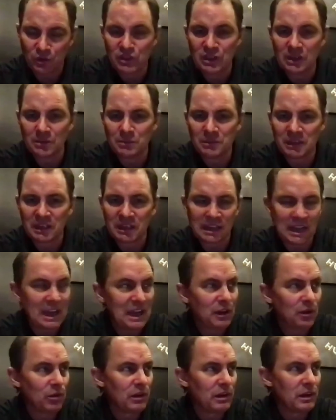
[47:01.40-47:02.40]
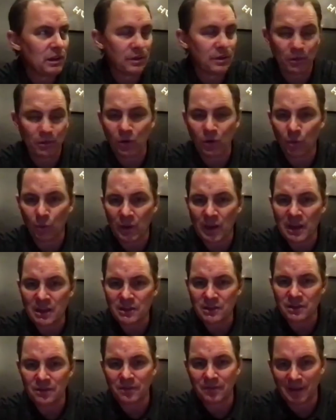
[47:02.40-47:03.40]
Chip to get angry and throw a
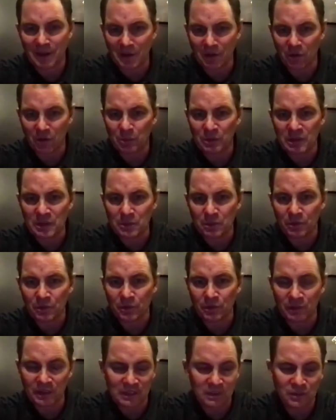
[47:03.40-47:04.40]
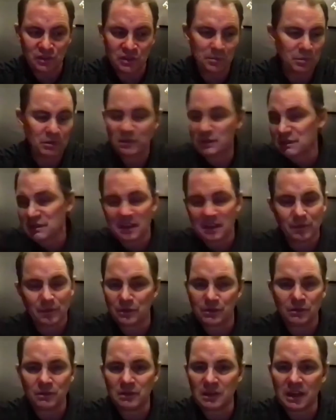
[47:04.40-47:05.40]
wrench and fire people, and Chip would just never
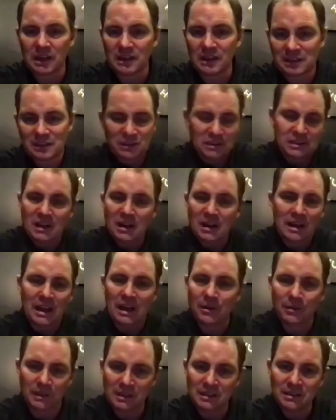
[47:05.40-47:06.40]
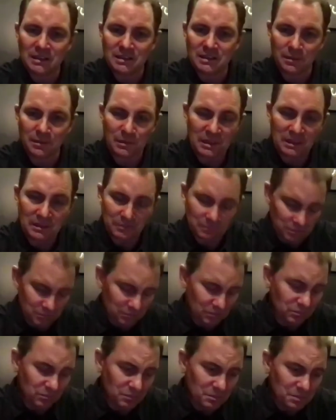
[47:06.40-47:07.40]
do that. That's just not how it is. I mean,
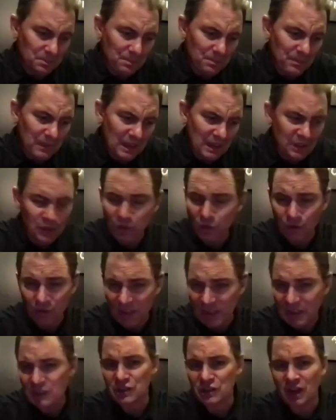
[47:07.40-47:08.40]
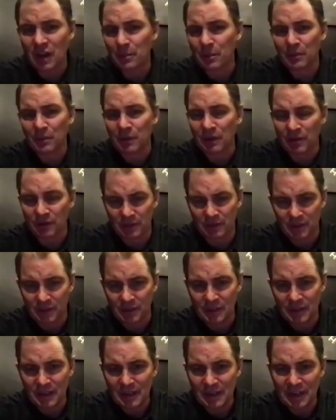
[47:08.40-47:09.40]
you go to any shop in America,
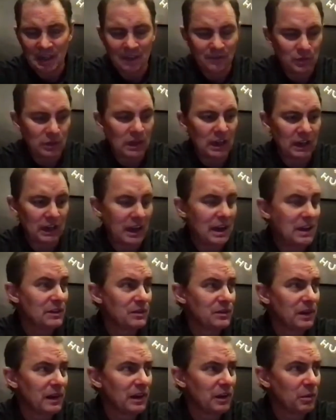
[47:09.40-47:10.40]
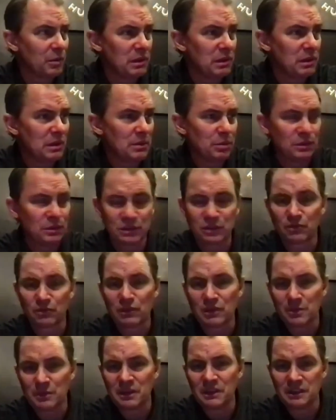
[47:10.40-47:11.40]
and if you got guys firing people and
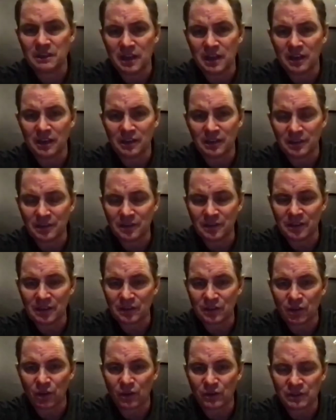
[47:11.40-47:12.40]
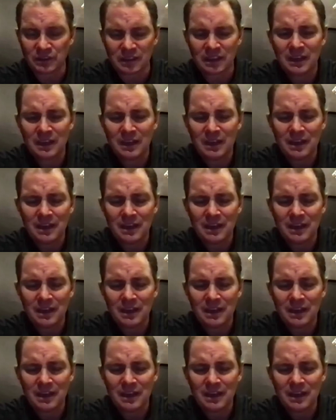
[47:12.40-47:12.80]
screaming and yelling and cursing,